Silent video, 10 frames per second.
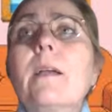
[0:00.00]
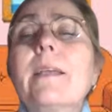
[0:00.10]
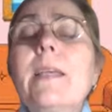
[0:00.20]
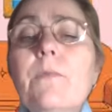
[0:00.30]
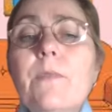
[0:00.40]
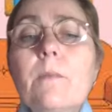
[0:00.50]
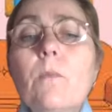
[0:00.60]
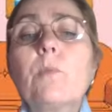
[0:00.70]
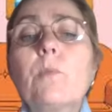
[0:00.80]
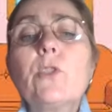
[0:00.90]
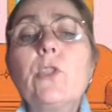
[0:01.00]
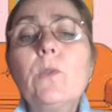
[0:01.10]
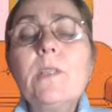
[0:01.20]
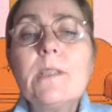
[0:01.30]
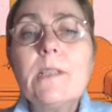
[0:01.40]
give them
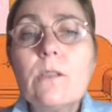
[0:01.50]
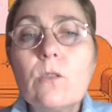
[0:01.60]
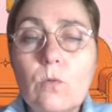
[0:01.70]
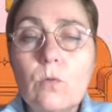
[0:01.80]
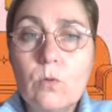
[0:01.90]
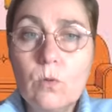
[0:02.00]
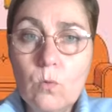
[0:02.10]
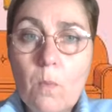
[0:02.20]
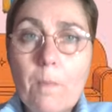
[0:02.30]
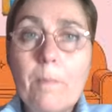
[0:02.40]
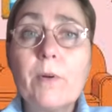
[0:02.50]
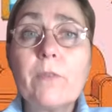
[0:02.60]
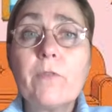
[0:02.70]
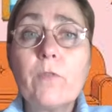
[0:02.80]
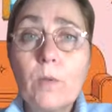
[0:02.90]
opportunities to do
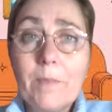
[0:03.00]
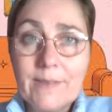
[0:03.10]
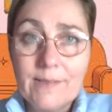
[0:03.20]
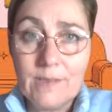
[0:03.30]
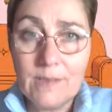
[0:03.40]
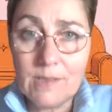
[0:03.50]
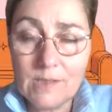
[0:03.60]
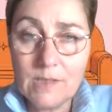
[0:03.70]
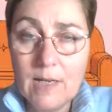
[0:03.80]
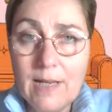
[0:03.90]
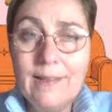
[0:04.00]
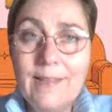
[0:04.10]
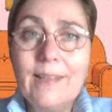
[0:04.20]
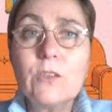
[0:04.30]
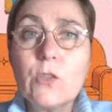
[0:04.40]
performances,
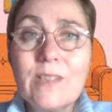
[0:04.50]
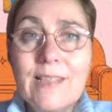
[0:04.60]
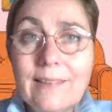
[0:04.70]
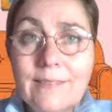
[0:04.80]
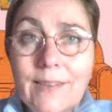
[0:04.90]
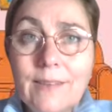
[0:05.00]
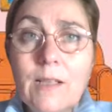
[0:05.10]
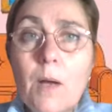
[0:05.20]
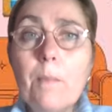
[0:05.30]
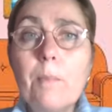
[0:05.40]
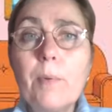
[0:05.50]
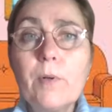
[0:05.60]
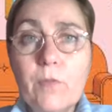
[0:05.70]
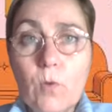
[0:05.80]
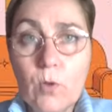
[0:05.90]
the understanding
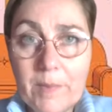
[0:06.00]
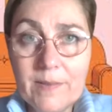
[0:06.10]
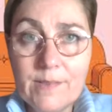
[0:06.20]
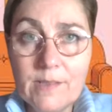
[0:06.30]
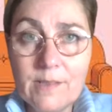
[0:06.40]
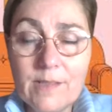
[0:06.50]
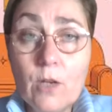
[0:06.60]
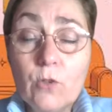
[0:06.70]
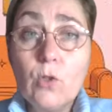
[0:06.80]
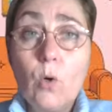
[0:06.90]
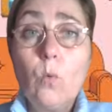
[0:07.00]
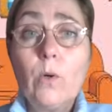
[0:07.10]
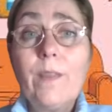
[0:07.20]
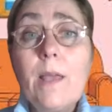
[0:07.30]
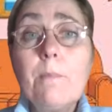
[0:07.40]
performances. So
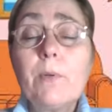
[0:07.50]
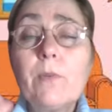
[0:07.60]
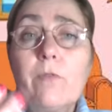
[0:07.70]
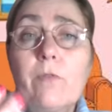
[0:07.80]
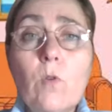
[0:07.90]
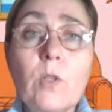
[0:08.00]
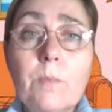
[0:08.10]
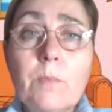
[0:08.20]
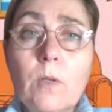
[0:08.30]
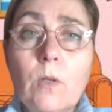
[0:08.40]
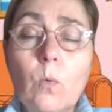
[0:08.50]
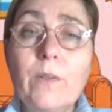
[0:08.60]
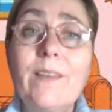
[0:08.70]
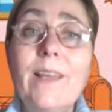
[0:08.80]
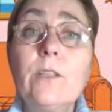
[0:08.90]
what they perform,
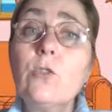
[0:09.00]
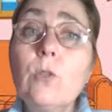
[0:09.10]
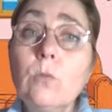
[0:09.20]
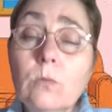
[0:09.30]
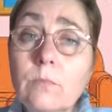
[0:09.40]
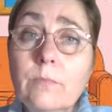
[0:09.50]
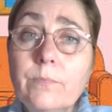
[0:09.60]
what they do,